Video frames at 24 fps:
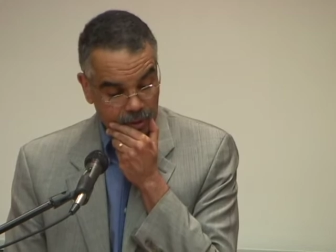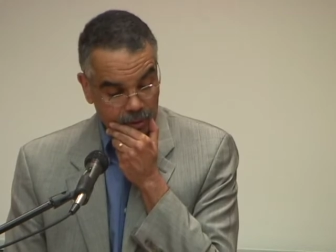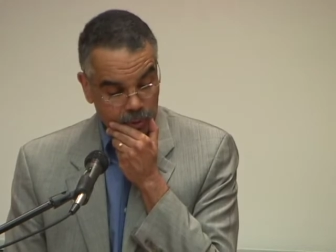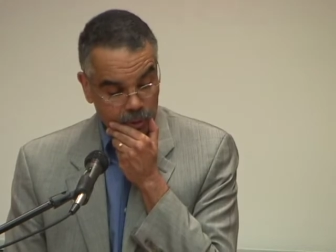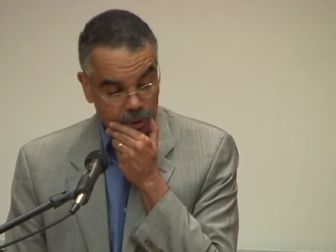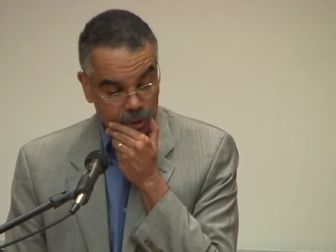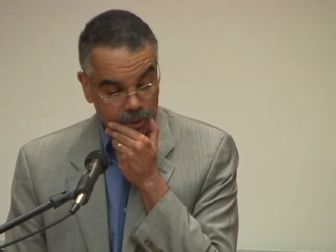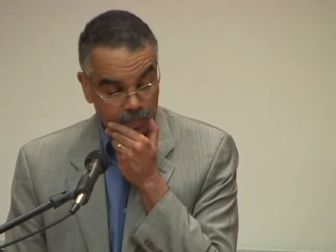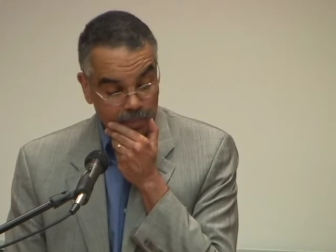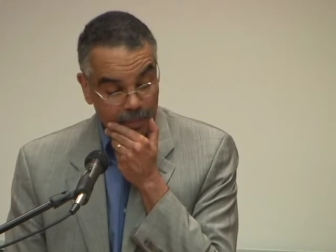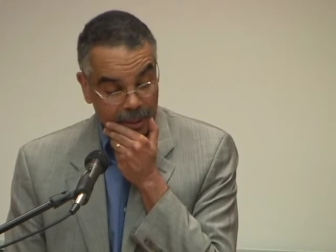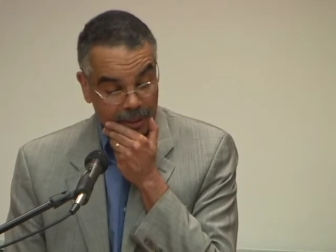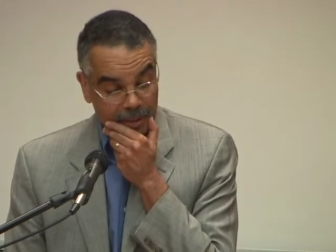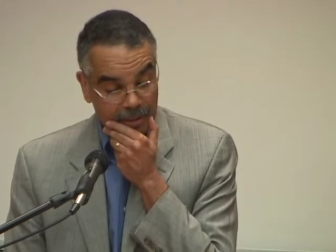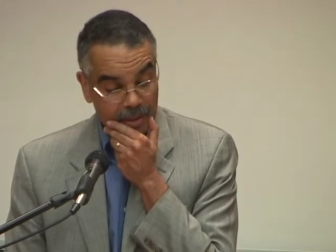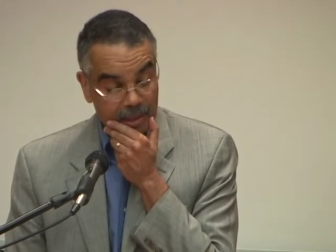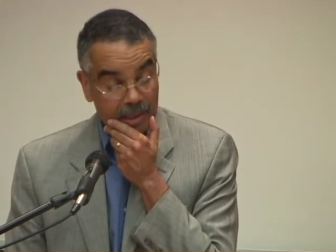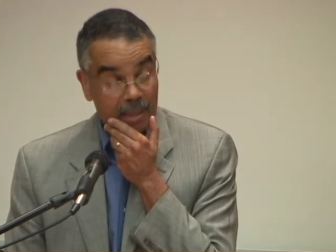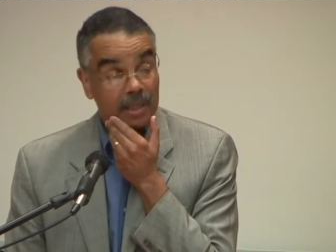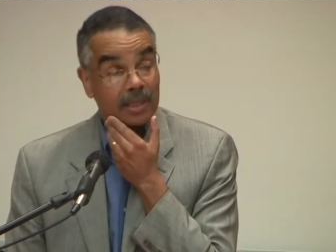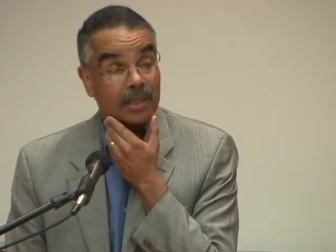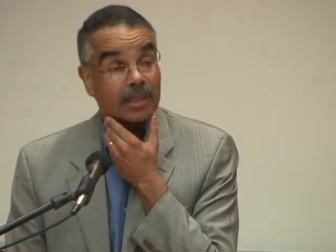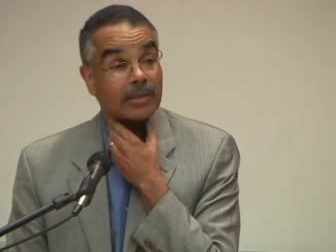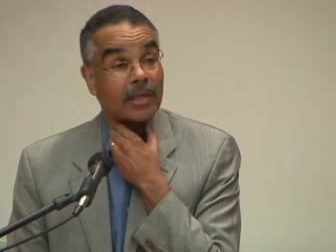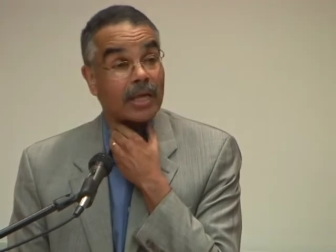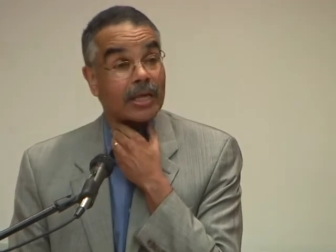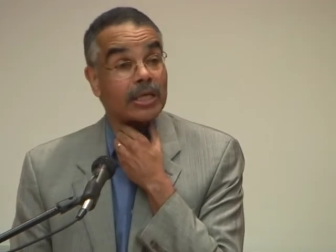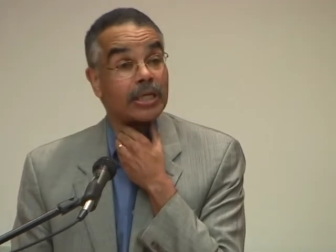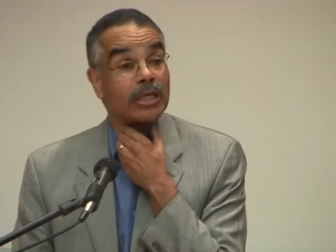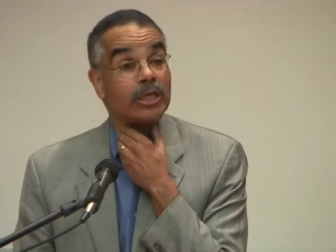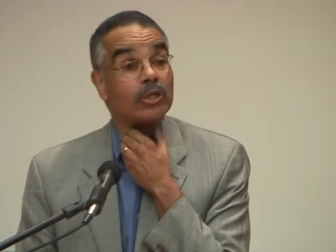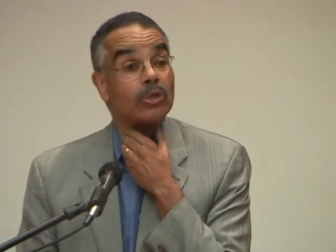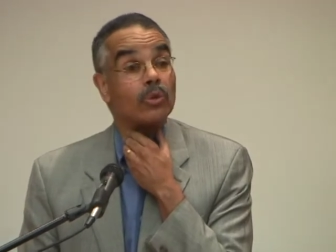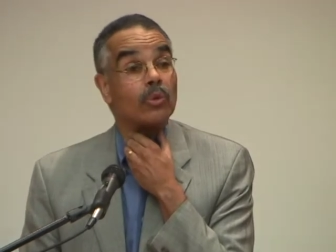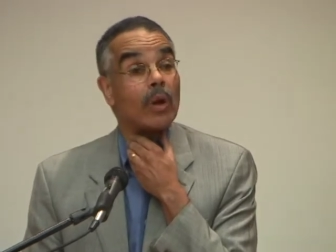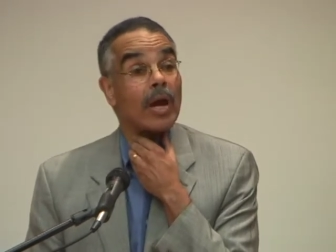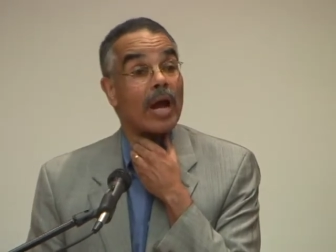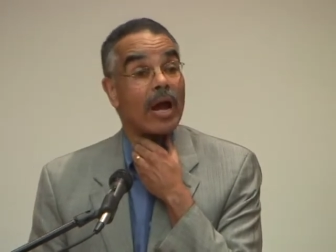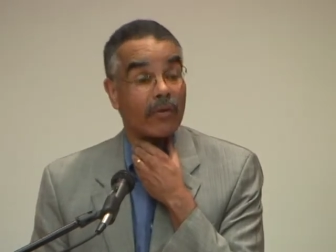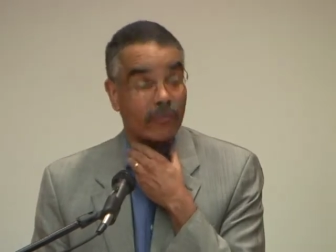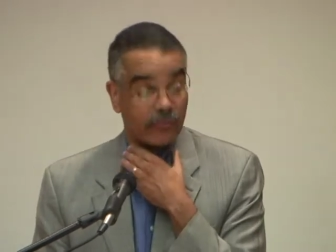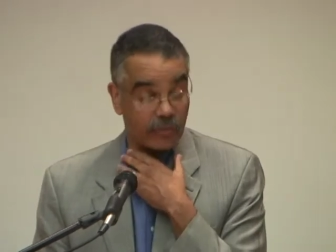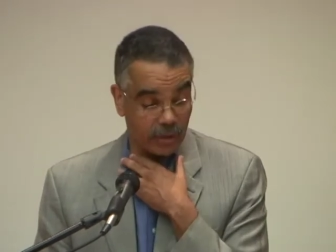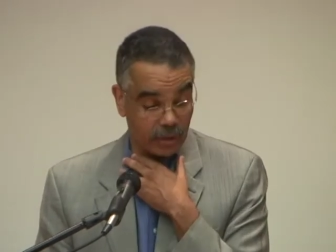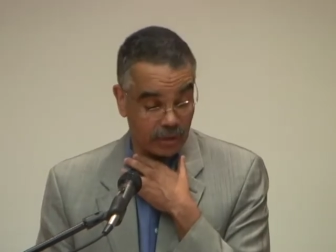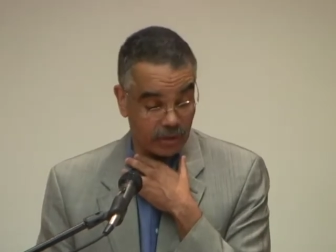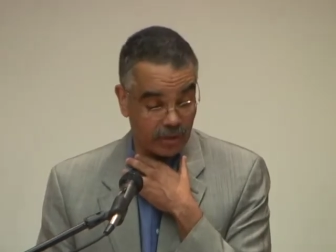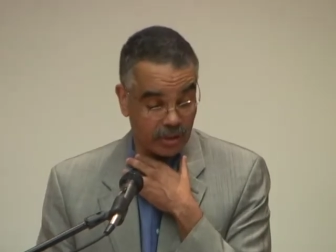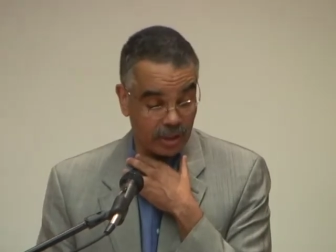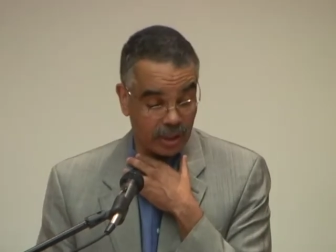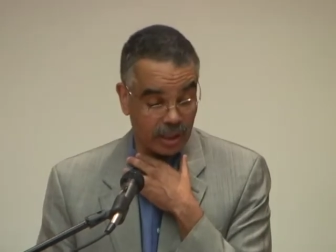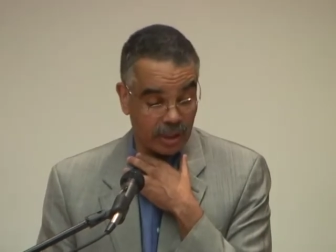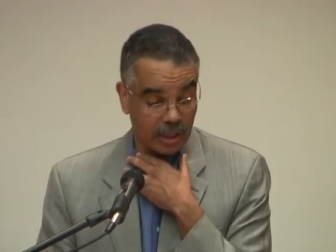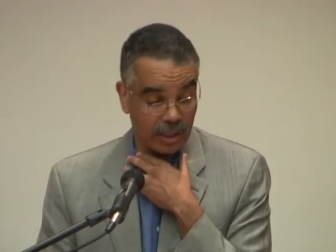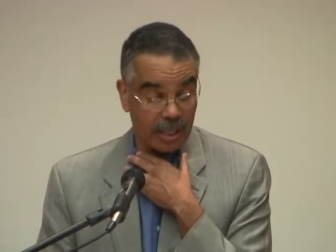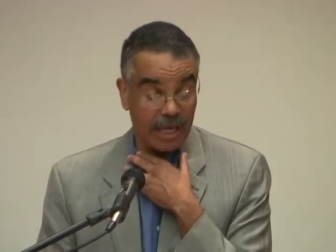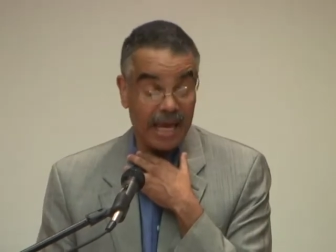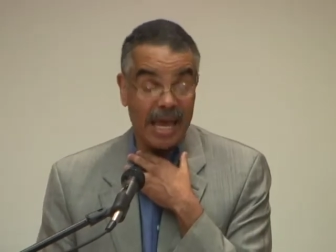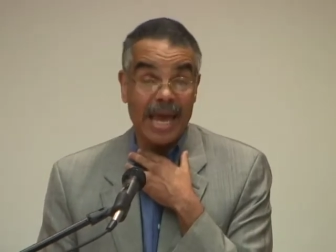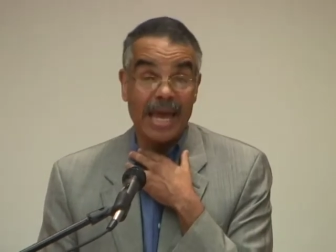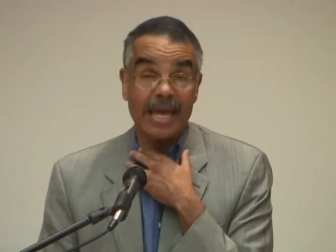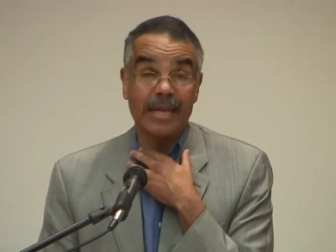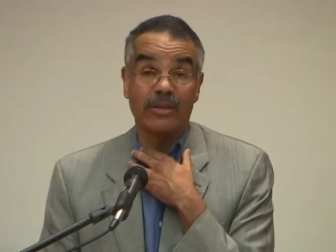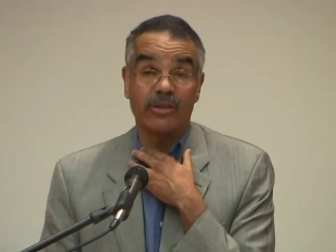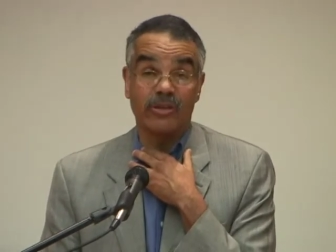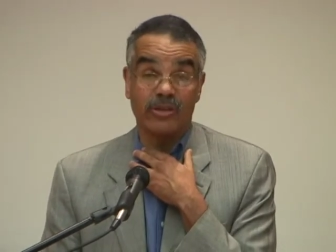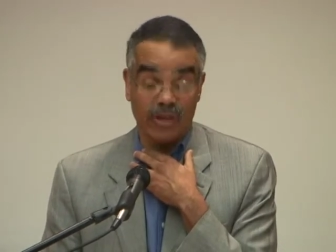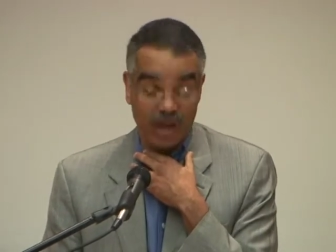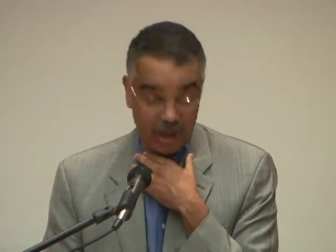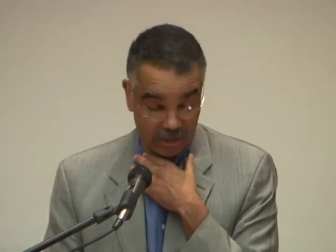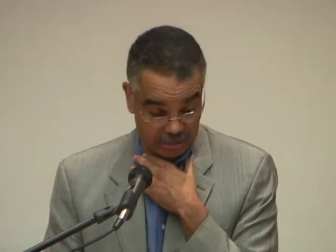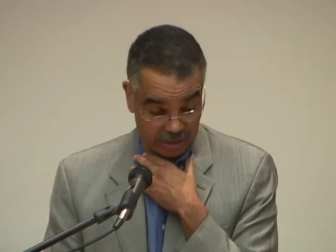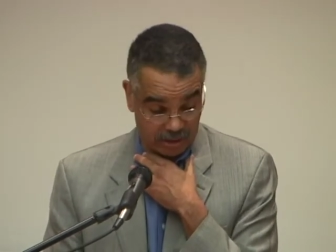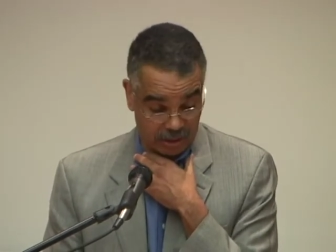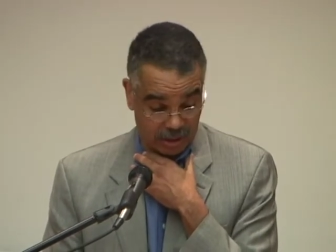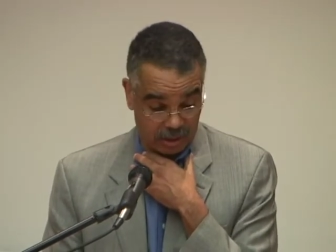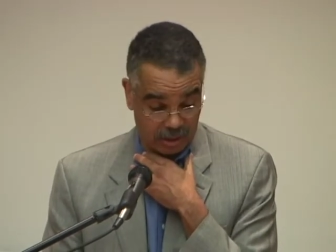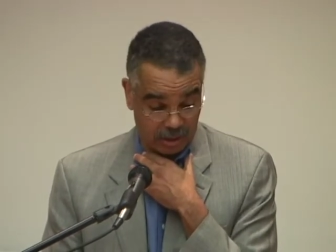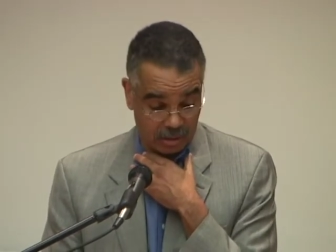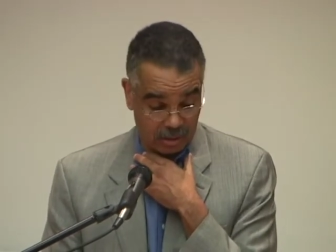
which meant that he knew everything and nothing.